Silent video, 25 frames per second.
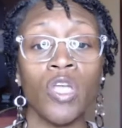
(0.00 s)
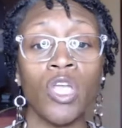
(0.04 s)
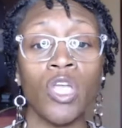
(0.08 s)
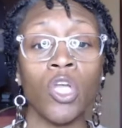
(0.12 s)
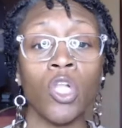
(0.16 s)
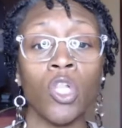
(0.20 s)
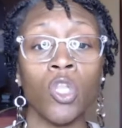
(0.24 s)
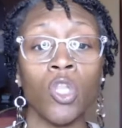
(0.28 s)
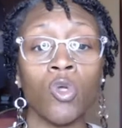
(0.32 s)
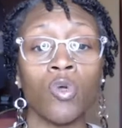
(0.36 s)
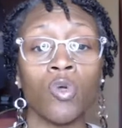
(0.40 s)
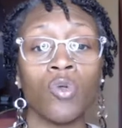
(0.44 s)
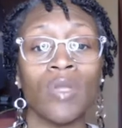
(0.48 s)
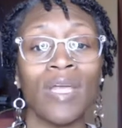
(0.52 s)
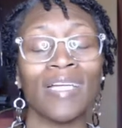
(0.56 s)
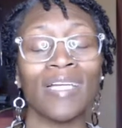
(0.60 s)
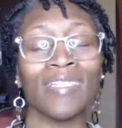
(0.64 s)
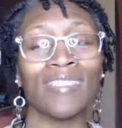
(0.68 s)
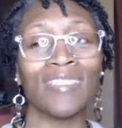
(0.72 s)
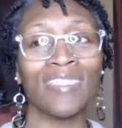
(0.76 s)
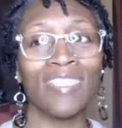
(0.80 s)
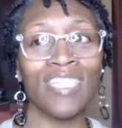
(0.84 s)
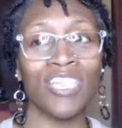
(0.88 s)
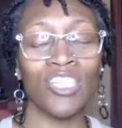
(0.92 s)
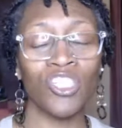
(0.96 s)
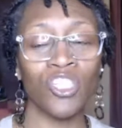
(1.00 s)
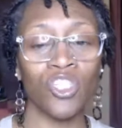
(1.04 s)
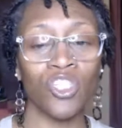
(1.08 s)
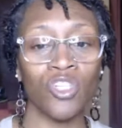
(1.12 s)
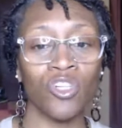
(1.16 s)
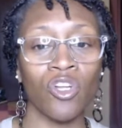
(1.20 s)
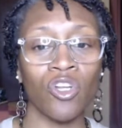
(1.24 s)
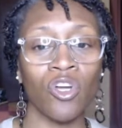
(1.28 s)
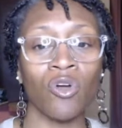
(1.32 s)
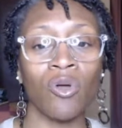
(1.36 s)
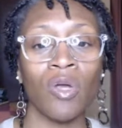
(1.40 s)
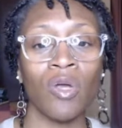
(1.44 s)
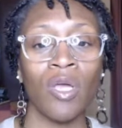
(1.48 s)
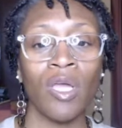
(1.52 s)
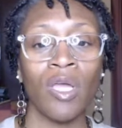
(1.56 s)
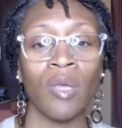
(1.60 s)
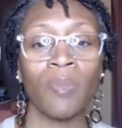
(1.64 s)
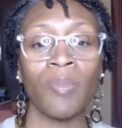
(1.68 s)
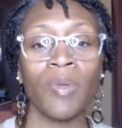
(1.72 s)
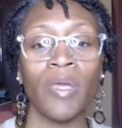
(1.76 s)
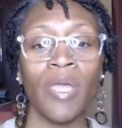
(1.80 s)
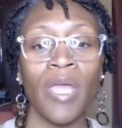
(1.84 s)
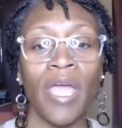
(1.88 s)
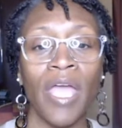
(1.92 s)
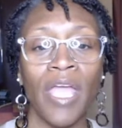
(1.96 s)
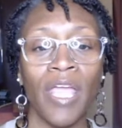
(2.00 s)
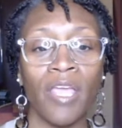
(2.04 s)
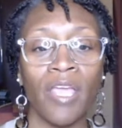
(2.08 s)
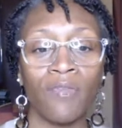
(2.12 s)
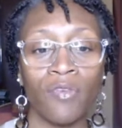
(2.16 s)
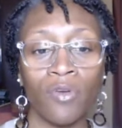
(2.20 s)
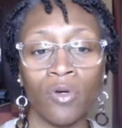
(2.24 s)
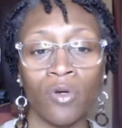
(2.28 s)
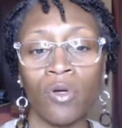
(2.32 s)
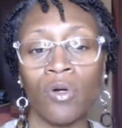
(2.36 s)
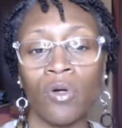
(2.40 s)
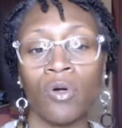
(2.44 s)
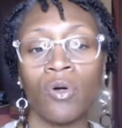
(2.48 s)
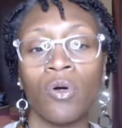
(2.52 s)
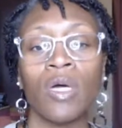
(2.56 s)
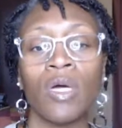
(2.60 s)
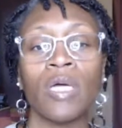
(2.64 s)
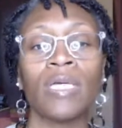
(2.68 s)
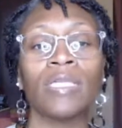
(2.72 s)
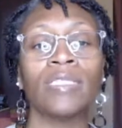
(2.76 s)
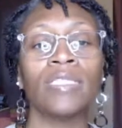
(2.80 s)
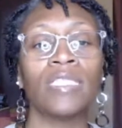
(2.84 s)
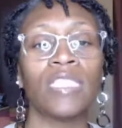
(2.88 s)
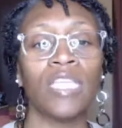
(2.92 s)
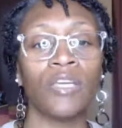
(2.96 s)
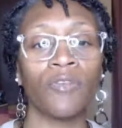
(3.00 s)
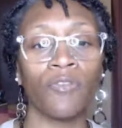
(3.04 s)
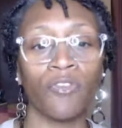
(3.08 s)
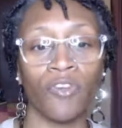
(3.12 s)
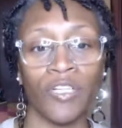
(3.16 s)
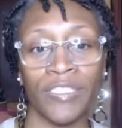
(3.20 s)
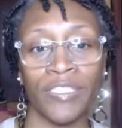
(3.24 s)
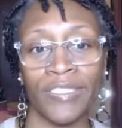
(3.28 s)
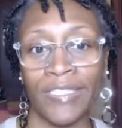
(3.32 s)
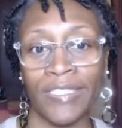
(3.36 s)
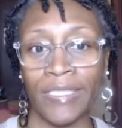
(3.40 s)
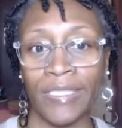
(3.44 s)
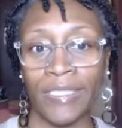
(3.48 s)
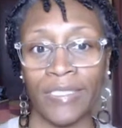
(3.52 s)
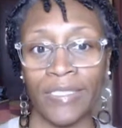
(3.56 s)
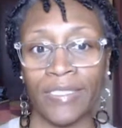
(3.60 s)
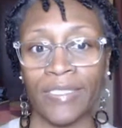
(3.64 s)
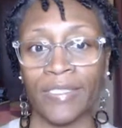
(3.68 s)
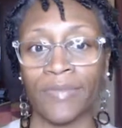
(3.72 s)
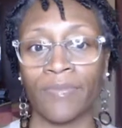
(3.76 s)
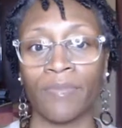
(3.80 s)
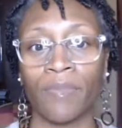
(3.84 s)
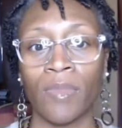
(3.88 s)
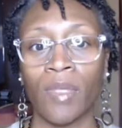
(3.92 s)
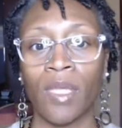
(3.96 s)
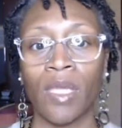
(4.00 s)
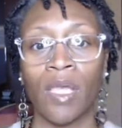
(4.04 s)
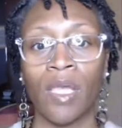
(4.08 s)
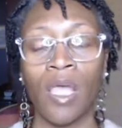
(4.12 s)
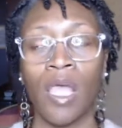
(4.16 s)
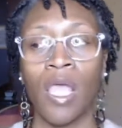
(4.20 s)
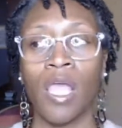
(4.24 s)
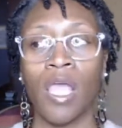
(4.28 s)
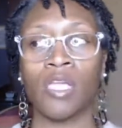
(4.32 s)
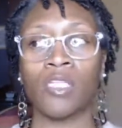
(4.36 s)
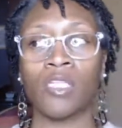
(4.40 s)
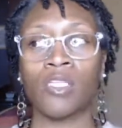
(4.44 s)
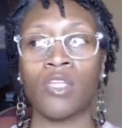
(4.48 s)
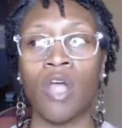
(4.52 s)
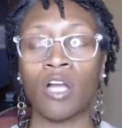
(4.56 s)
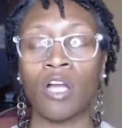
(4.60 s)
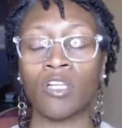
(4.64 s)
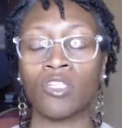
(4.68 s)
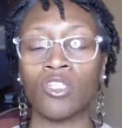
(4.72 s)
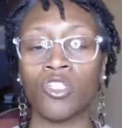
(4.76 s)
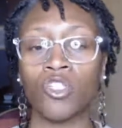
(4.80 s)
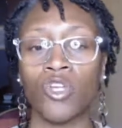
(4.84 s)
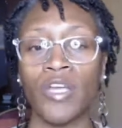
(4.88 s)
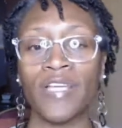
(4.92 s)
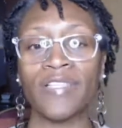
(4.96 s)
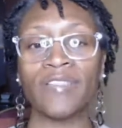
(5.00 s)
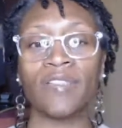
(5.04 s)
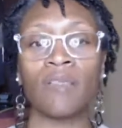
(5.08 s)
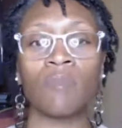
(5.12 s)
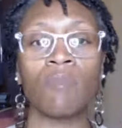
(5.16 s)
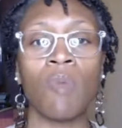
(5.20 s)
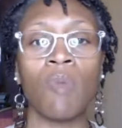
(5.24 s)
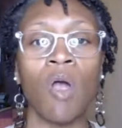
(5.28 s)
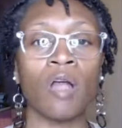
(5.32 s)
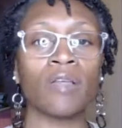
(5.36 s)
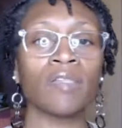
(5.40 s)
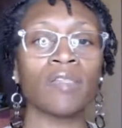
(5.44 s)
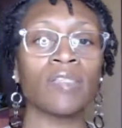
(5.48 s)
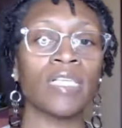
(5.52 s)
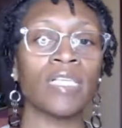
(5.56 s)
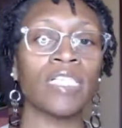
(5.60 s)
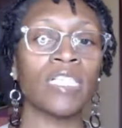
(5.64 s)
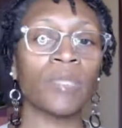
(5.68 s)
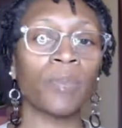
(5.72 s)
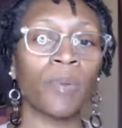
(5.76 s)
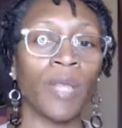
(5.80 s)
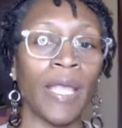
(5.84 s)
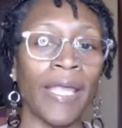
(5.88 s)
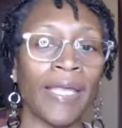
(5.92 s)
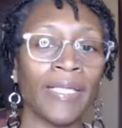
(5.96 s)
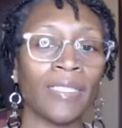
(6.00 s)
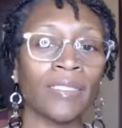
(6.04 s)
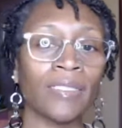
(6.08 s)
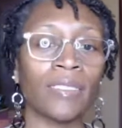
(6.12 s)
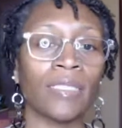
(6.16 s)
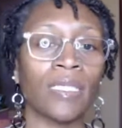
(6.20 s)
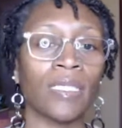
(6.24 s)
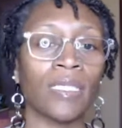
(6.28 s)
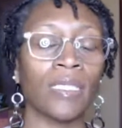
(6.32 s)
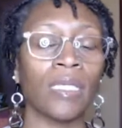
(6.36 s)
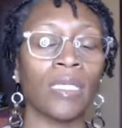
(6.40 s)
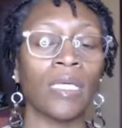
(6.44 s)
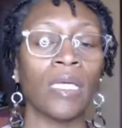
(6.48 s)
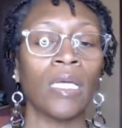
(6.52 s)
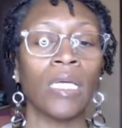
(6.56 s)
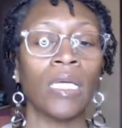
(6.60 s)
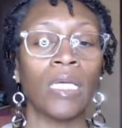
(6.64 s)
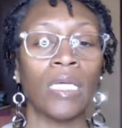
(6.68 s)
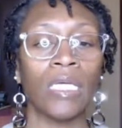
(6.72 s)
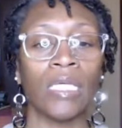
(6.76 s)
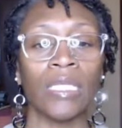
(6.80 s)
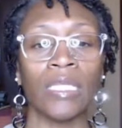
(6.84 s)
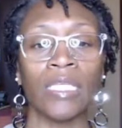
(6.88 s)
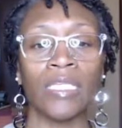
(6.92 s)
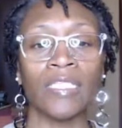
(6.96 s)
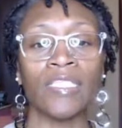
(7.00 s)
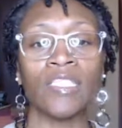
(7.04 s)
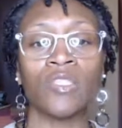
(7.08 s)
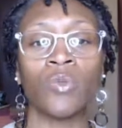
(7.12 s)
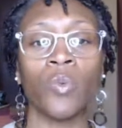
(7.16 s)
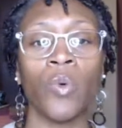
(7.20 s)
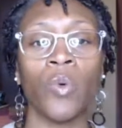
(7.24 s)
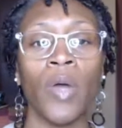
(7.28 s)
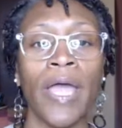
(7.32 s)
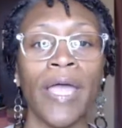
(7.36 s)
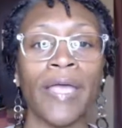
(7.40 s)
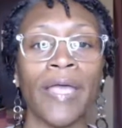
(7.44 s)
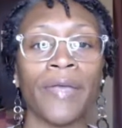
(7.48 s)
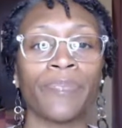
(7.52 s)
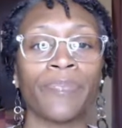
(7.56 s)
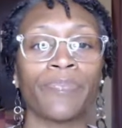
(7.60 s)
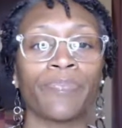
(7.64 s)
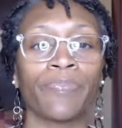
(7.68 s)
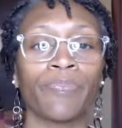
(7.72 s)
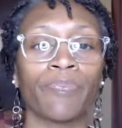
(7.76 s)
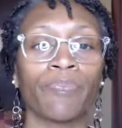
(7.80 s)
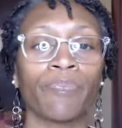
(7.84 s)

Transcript: include additional behavioral differences. And Dr. Tracy Marks explains it in this way: